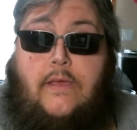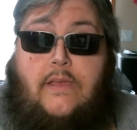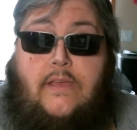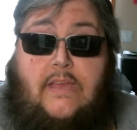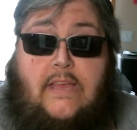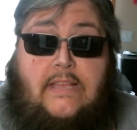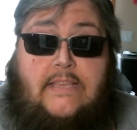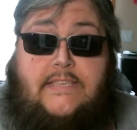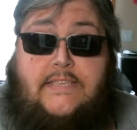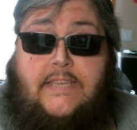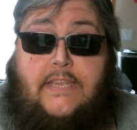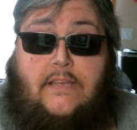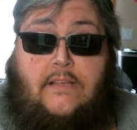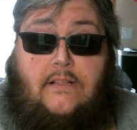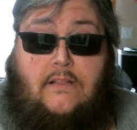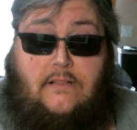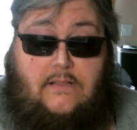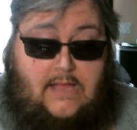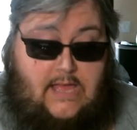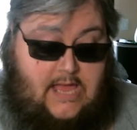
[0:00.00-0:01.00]
It
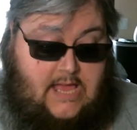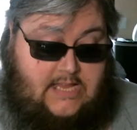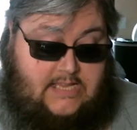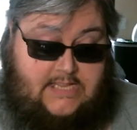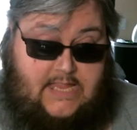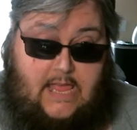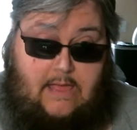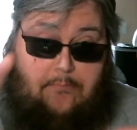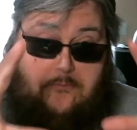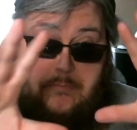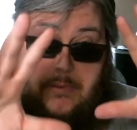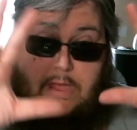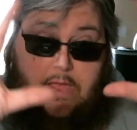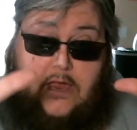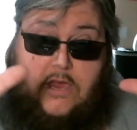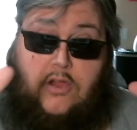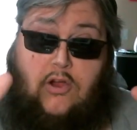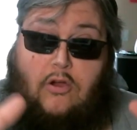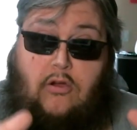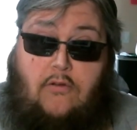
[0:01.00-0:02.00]
still has that
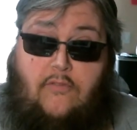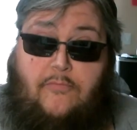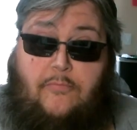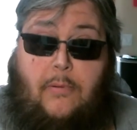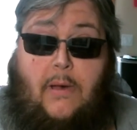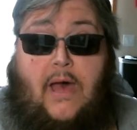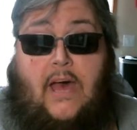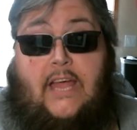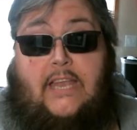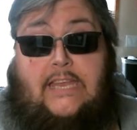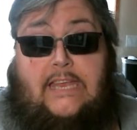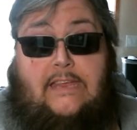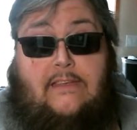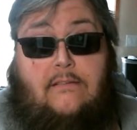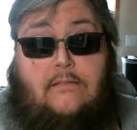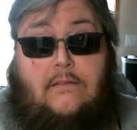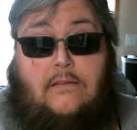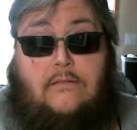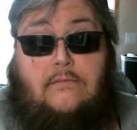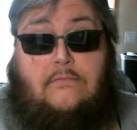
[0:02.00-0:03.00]
big curved body,
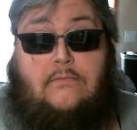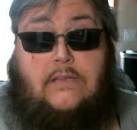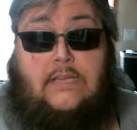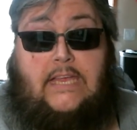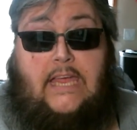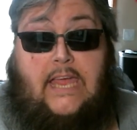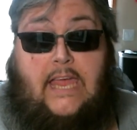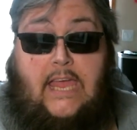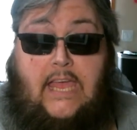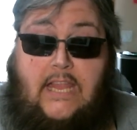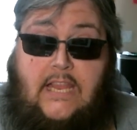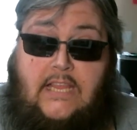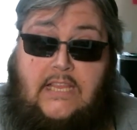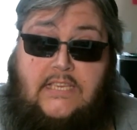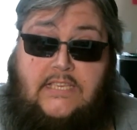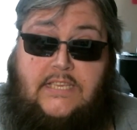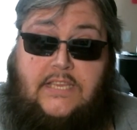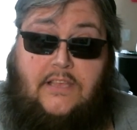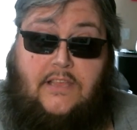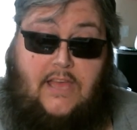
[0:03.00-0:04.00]
okay, and it
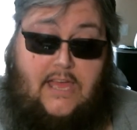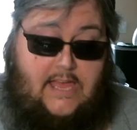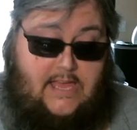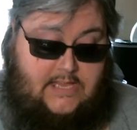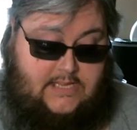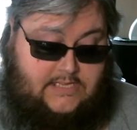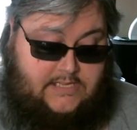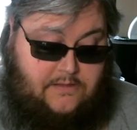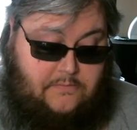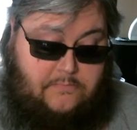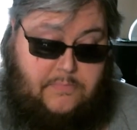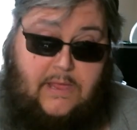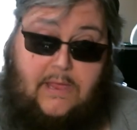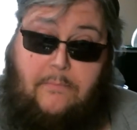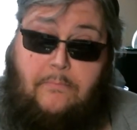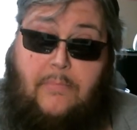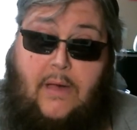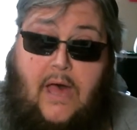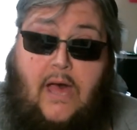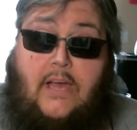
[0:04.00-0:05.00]
still has the
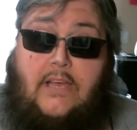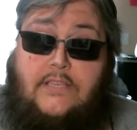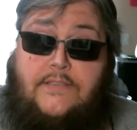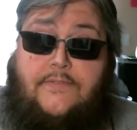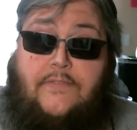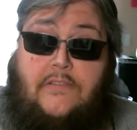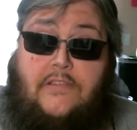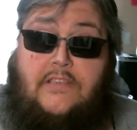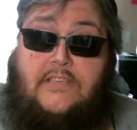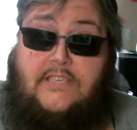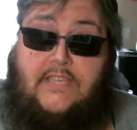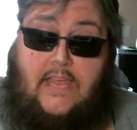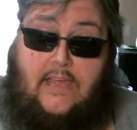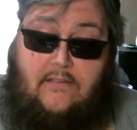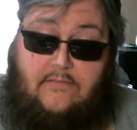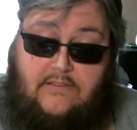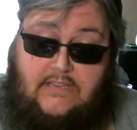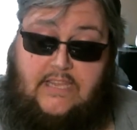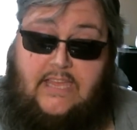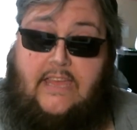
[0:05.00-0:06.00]
big box for the
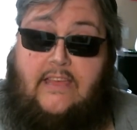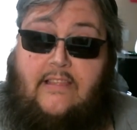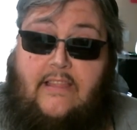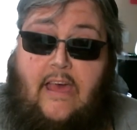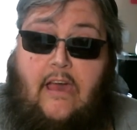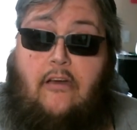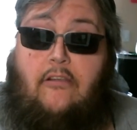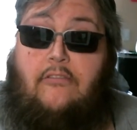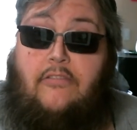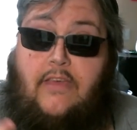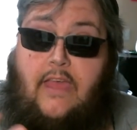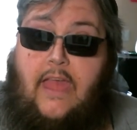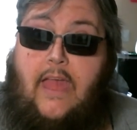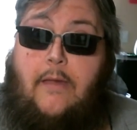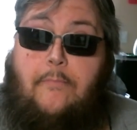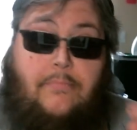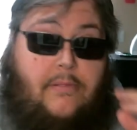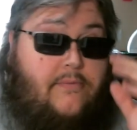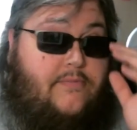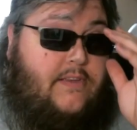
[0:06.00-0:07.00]
sound to get louder, the
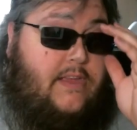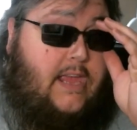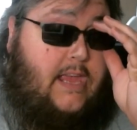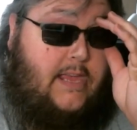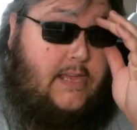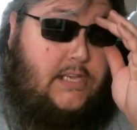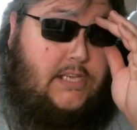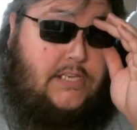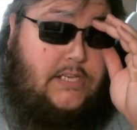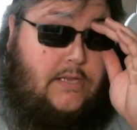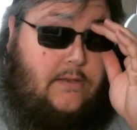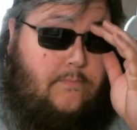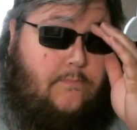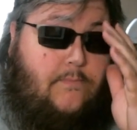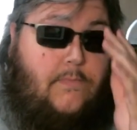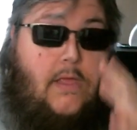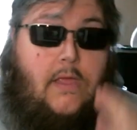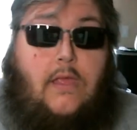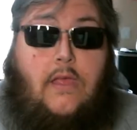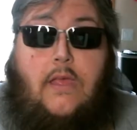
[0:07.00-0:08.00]
amplification.
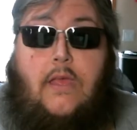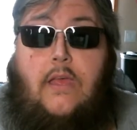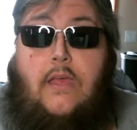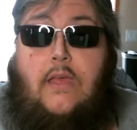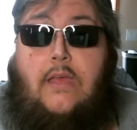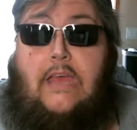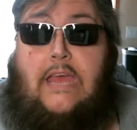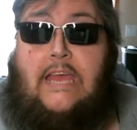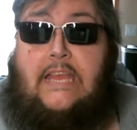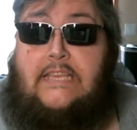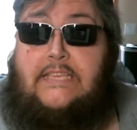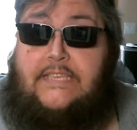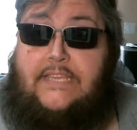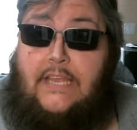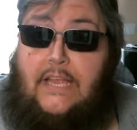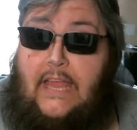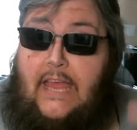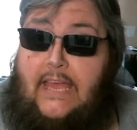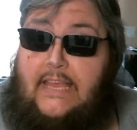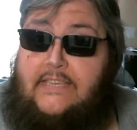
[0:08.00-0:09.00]
It
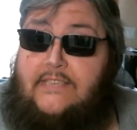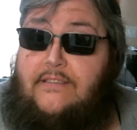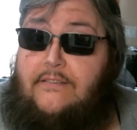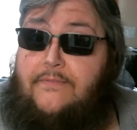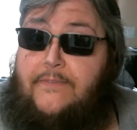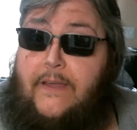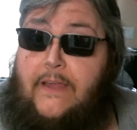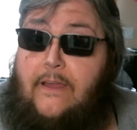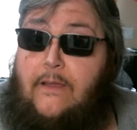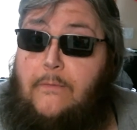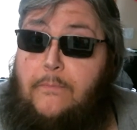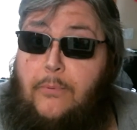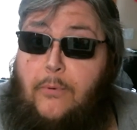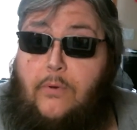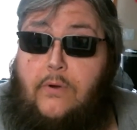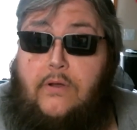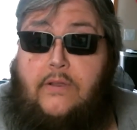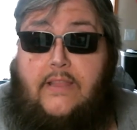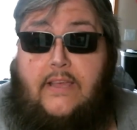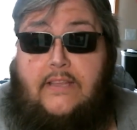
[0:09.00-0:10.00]
still has
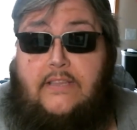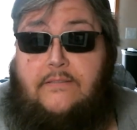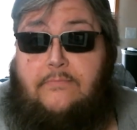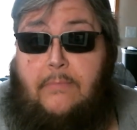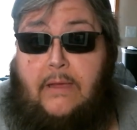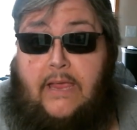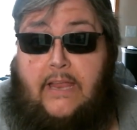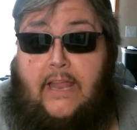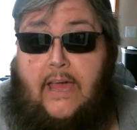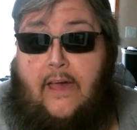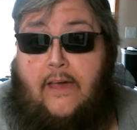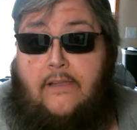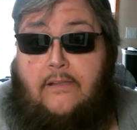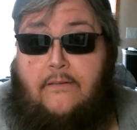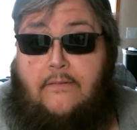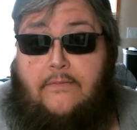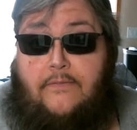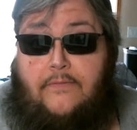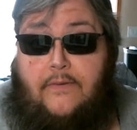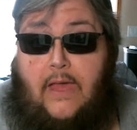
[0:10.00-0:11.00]
fingerboard that's made out
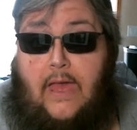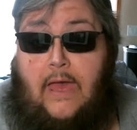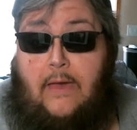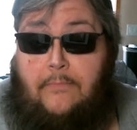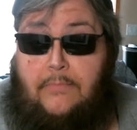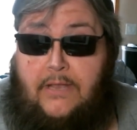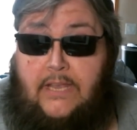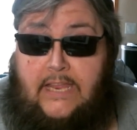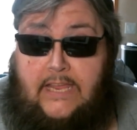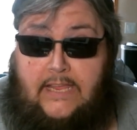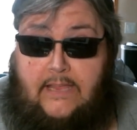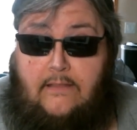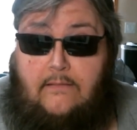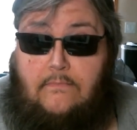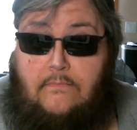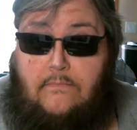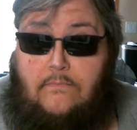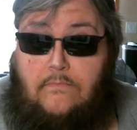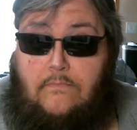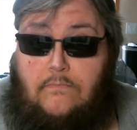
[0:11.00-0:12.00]
of ebony
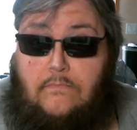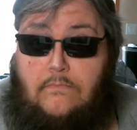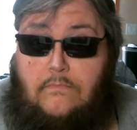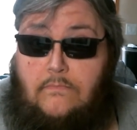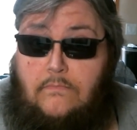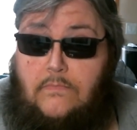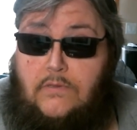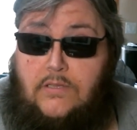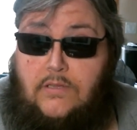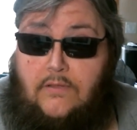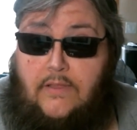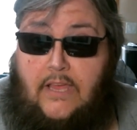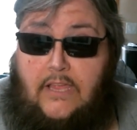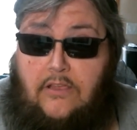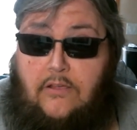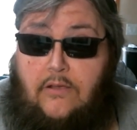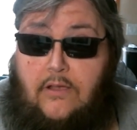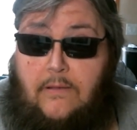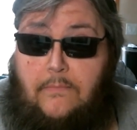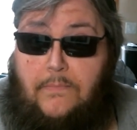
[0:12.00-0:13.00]
so that
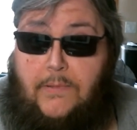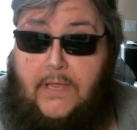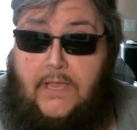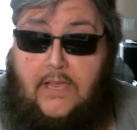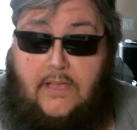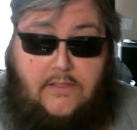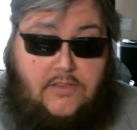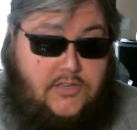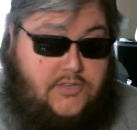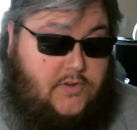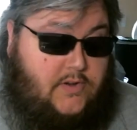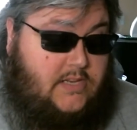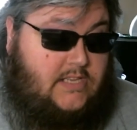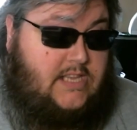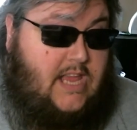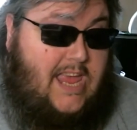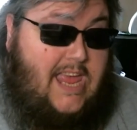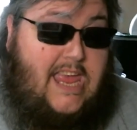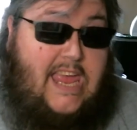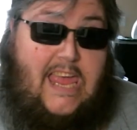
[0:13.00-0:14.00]
you can play on the strings.
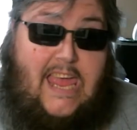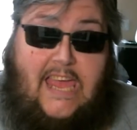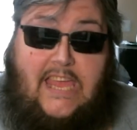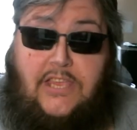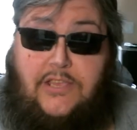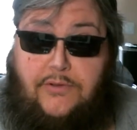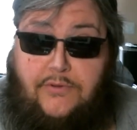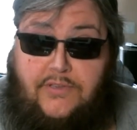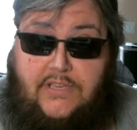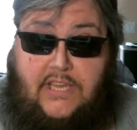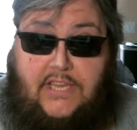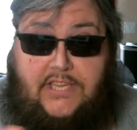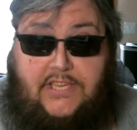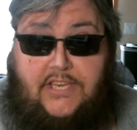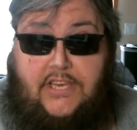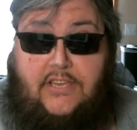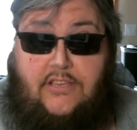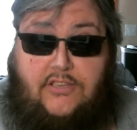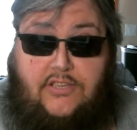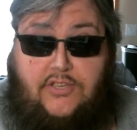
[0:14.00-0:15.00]
It uses
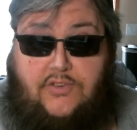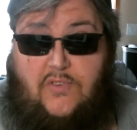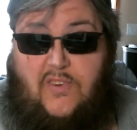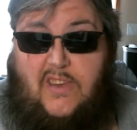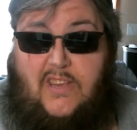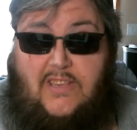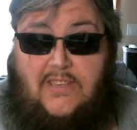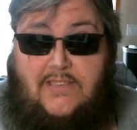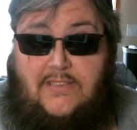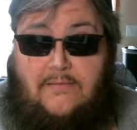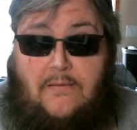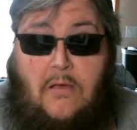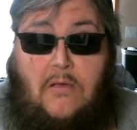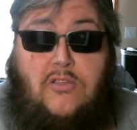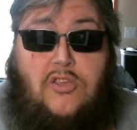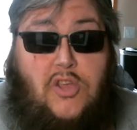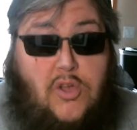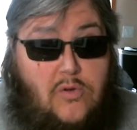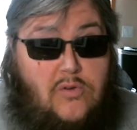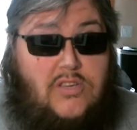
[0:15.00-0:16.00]
steel strings,
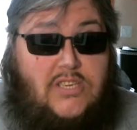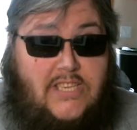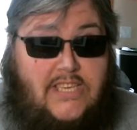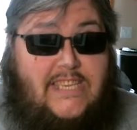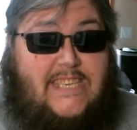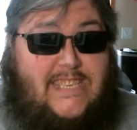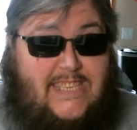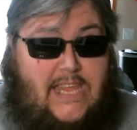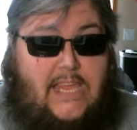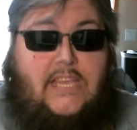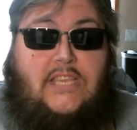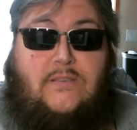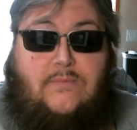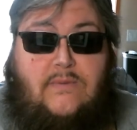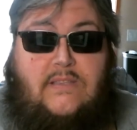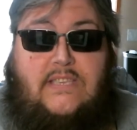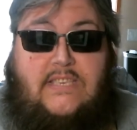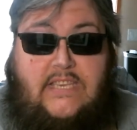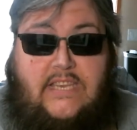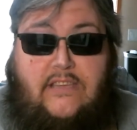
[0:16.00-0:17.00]
usually stays
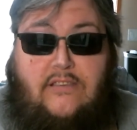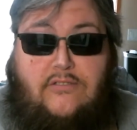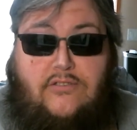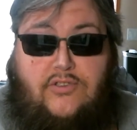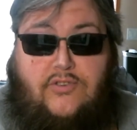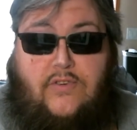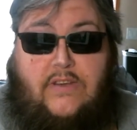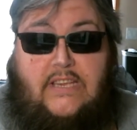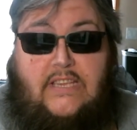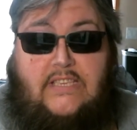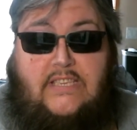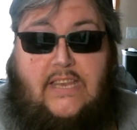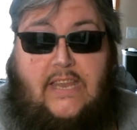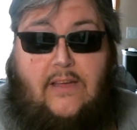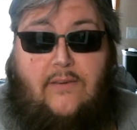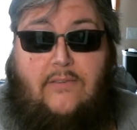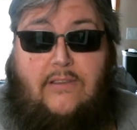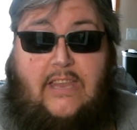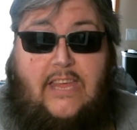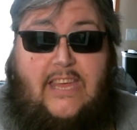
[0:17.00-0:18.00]
with steel strings
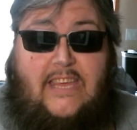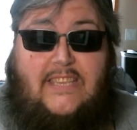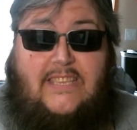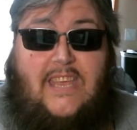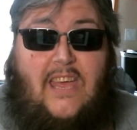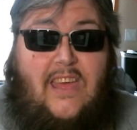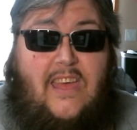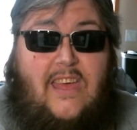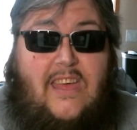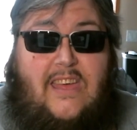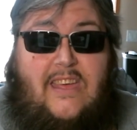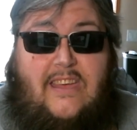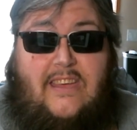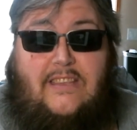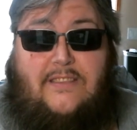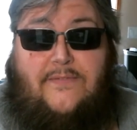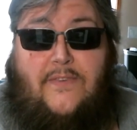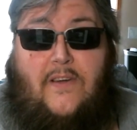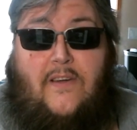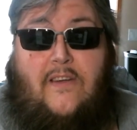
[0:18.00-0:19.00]
nowadays.
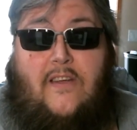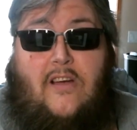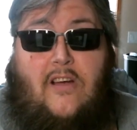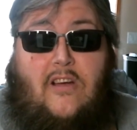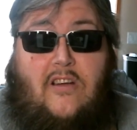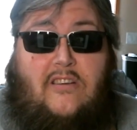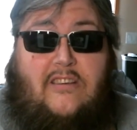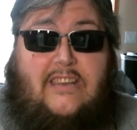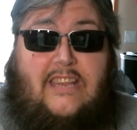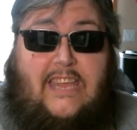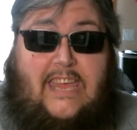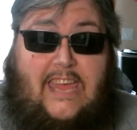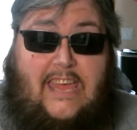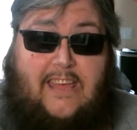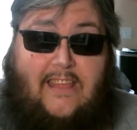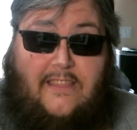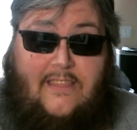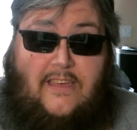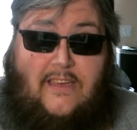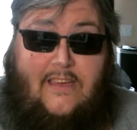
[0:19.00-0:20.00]
It's very hard to
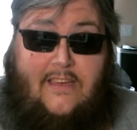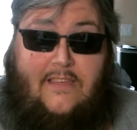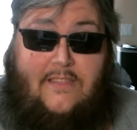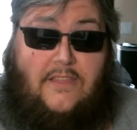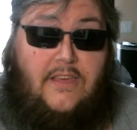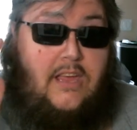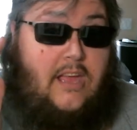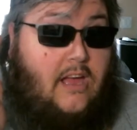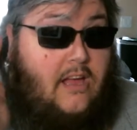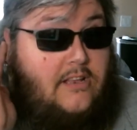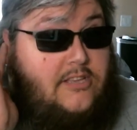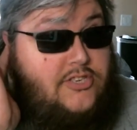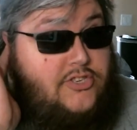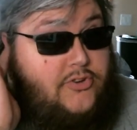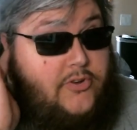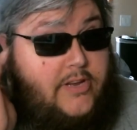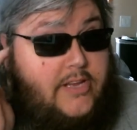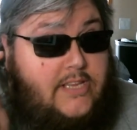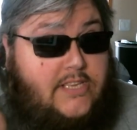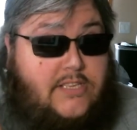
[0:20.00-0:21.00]
get the gut
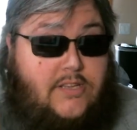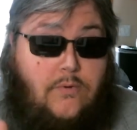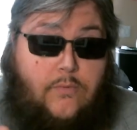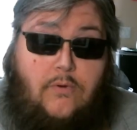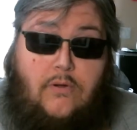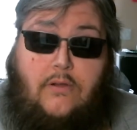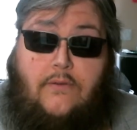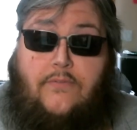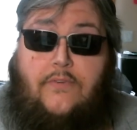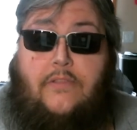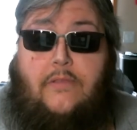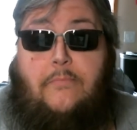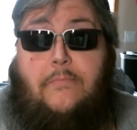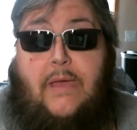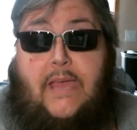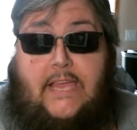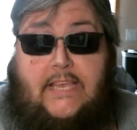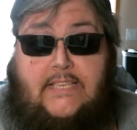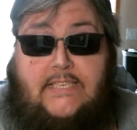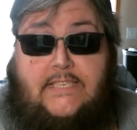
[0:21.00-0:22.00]
strings to work for the
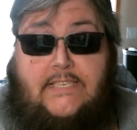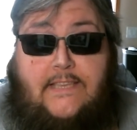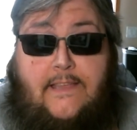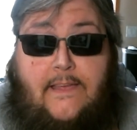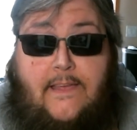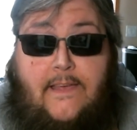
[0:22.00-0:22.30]
bass.